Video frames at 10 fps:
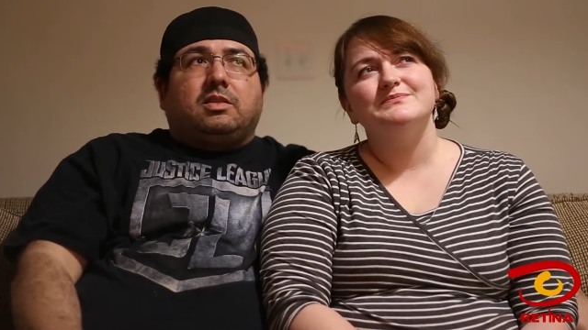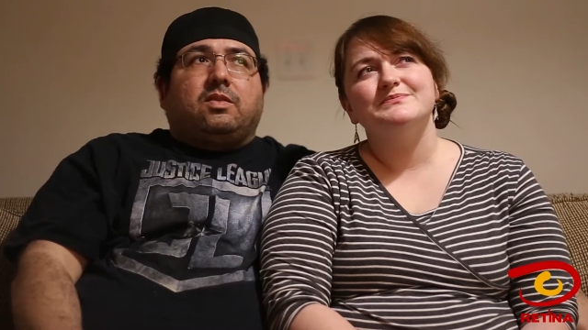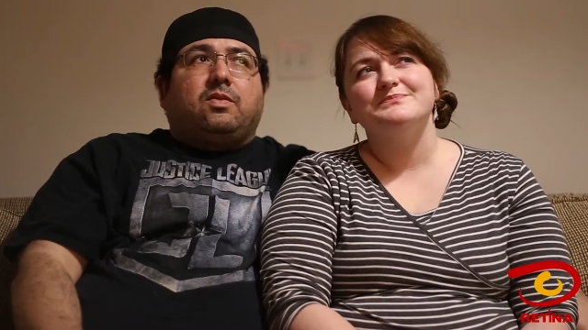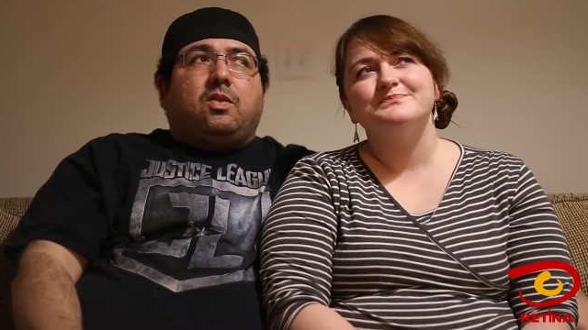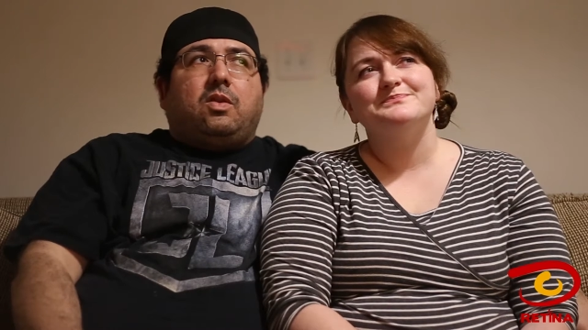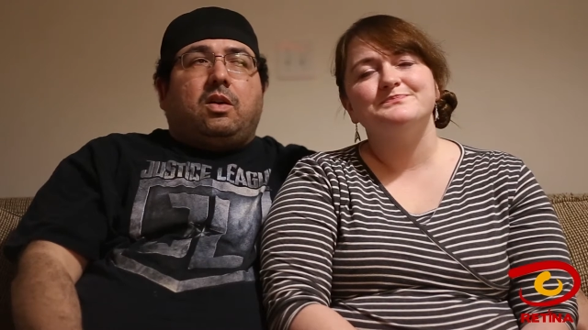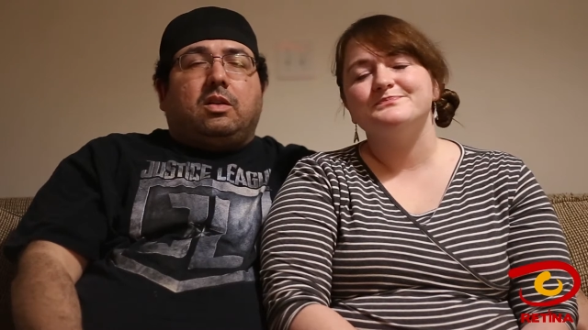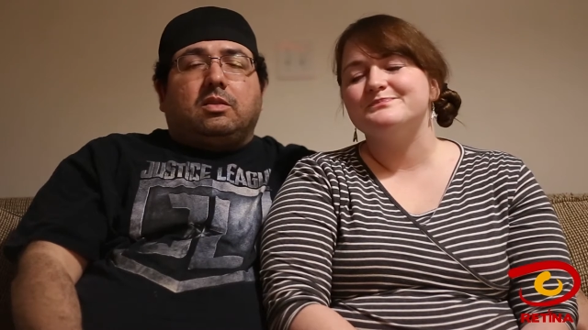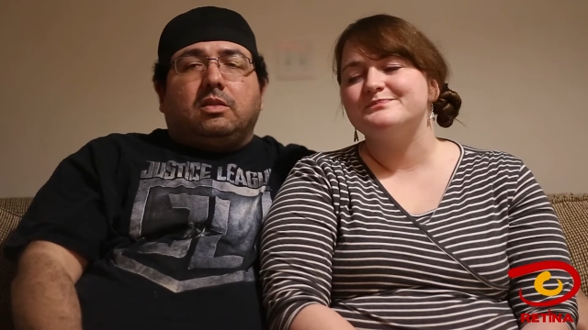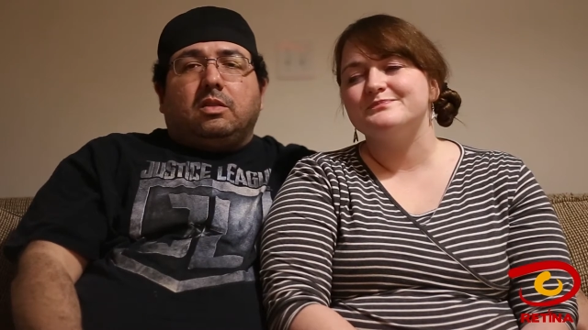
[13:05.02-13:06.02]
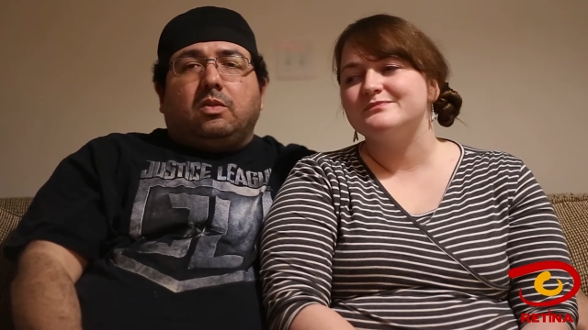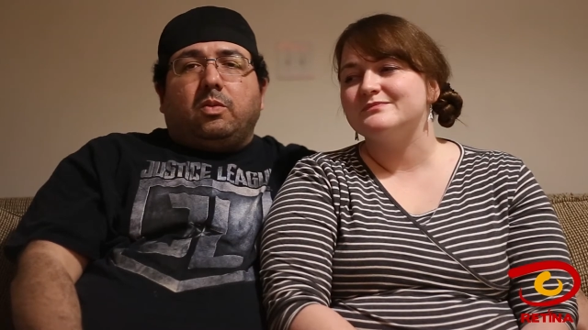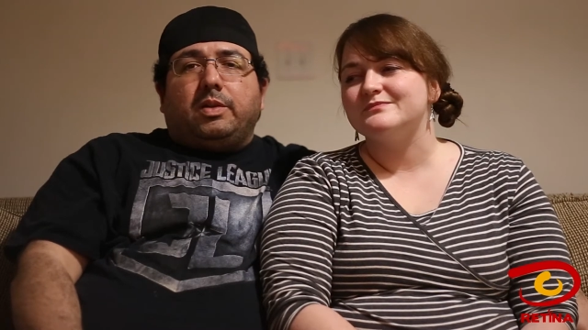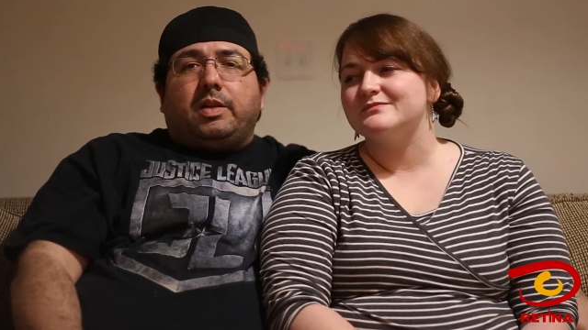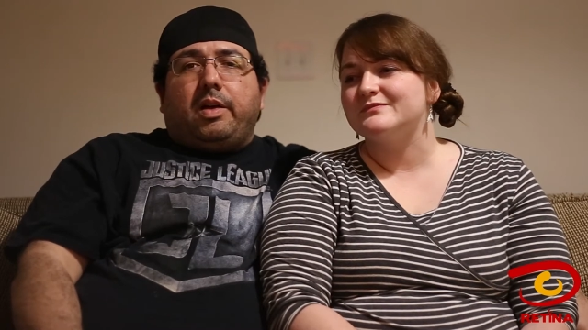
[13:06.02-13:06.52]
Speaker 1: it's a 4
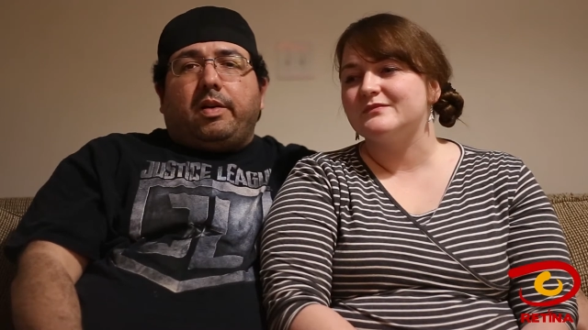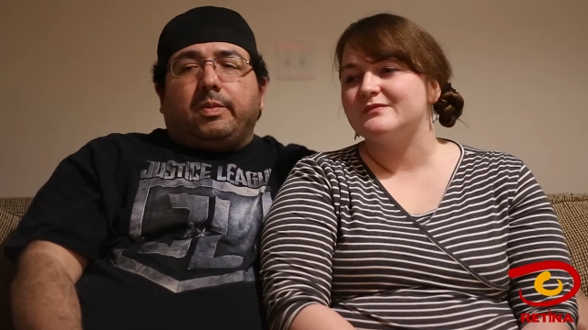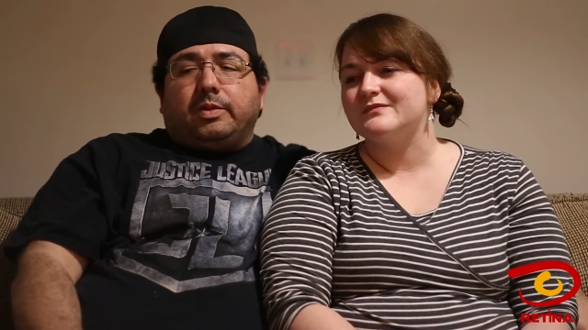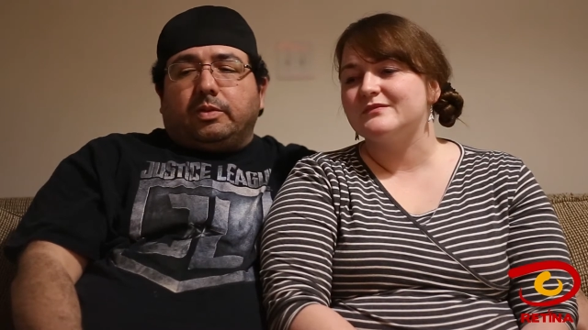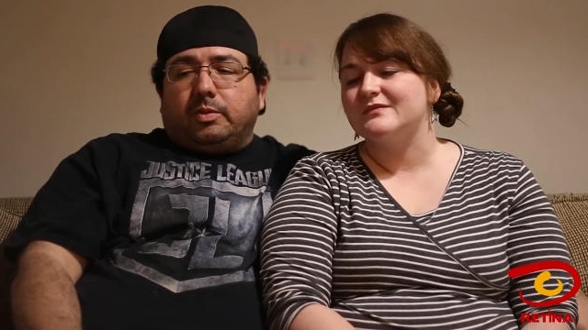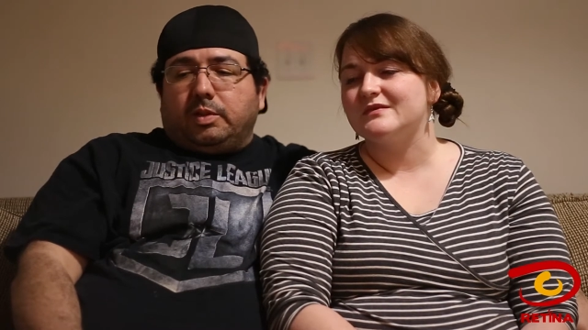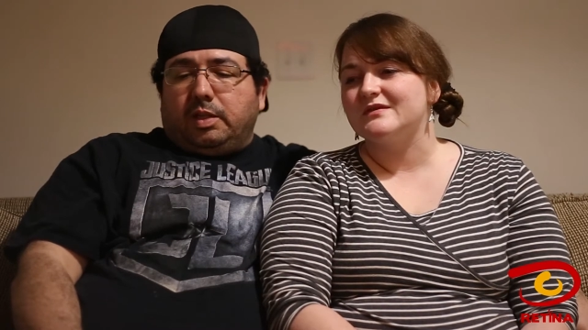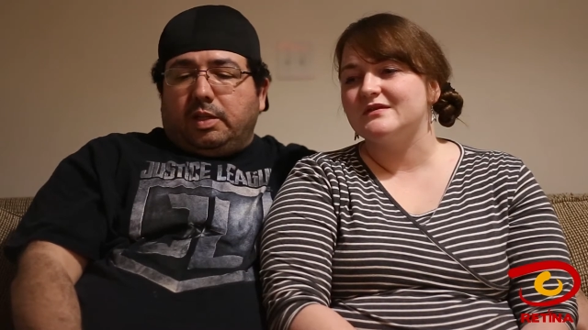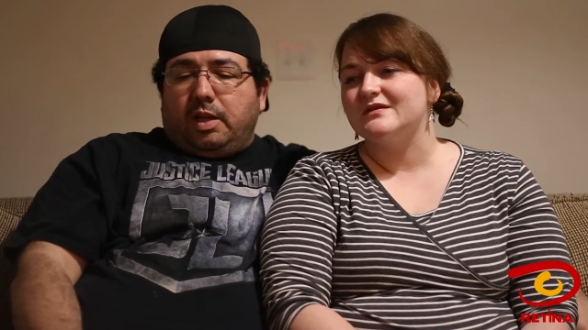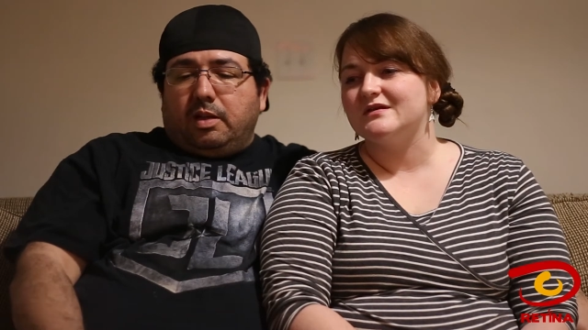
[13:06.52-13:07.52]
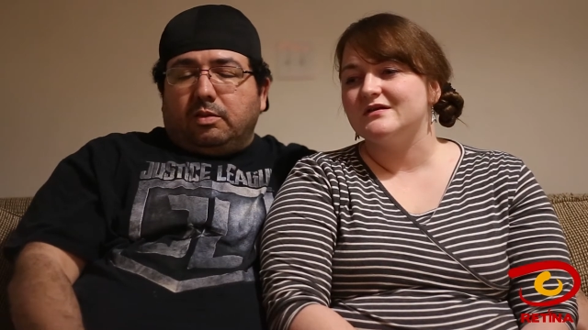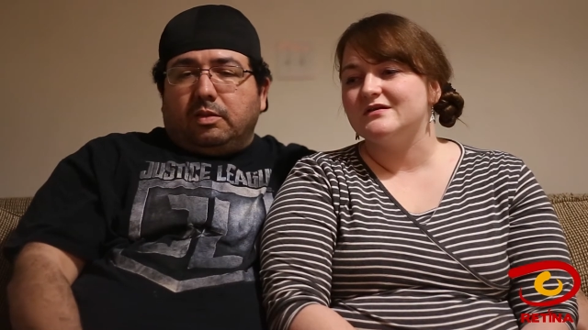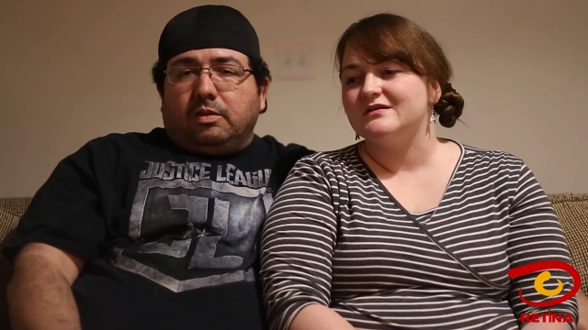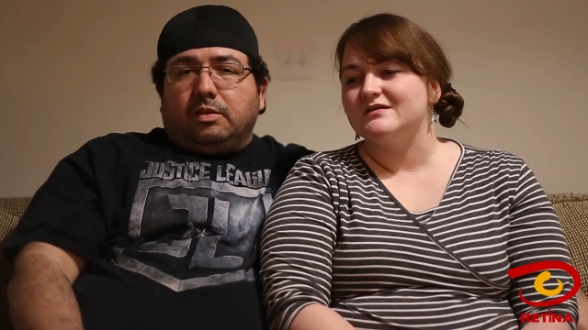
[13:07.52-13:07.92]
one-hour episode, which I doubt.